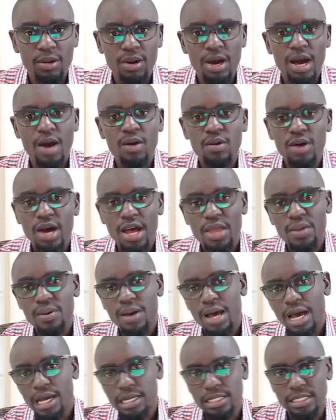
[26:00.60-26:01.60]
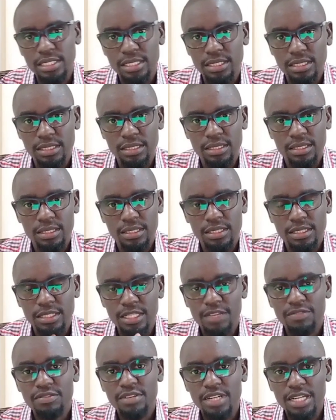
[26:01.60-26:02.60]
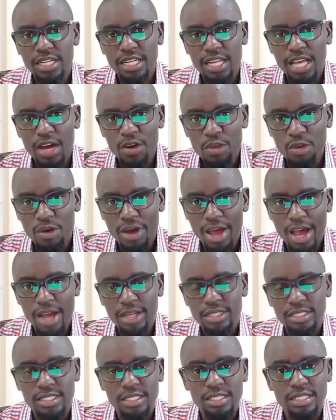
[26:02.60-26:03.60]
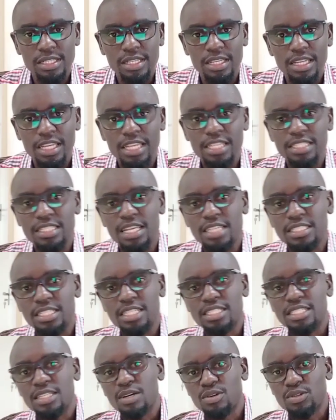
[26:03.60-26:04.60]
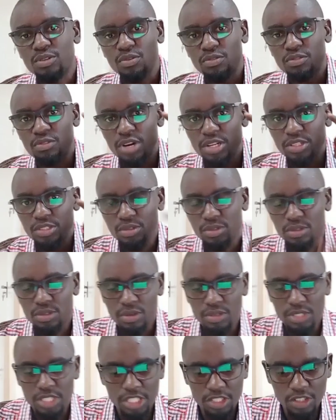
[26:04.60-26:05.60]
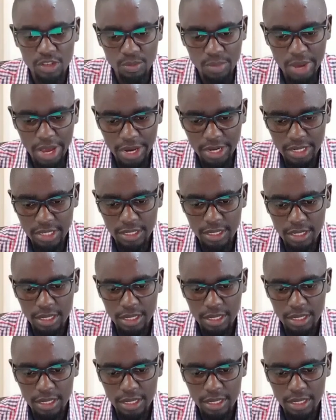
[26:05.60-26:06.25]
How are you acting? Definitely, how you're acting is as a result of what you thought in your mind.